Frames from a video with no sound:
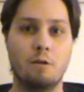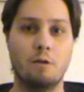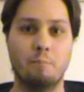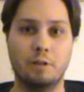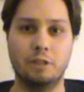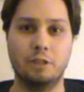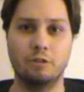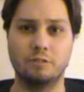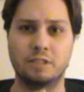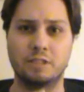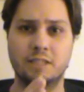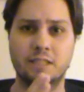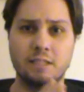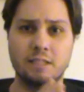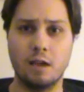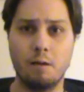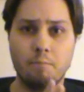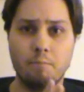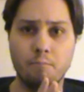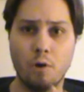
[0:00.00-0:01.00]
but there's
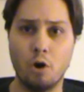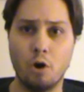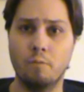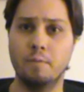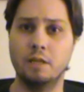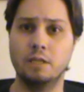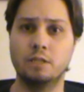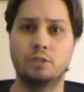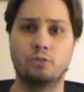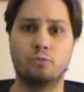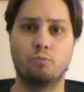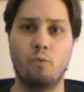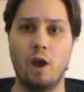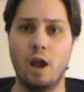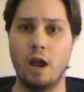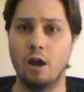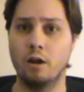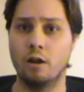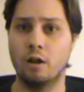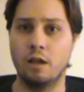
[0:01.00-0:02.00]
some moments
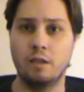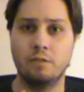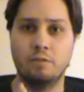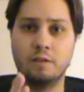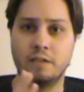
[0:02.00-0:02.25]
where